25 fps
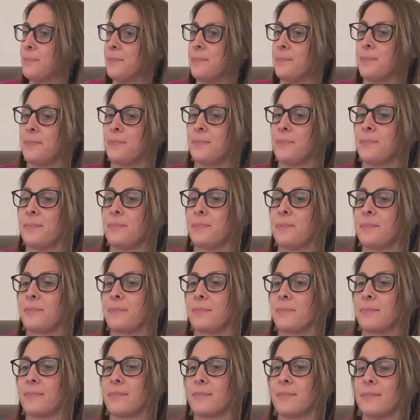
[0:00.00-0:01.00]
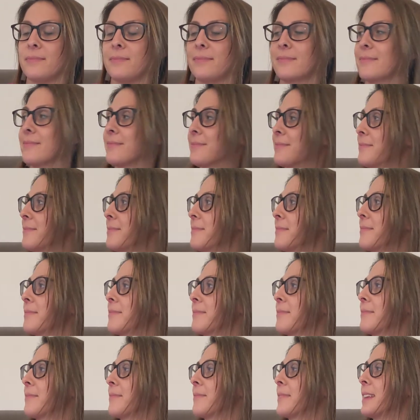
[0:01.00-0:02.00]

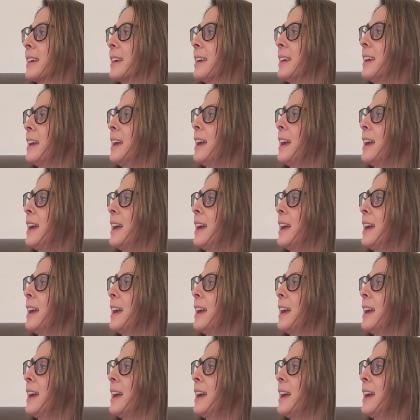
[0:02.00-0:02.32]
[no speech]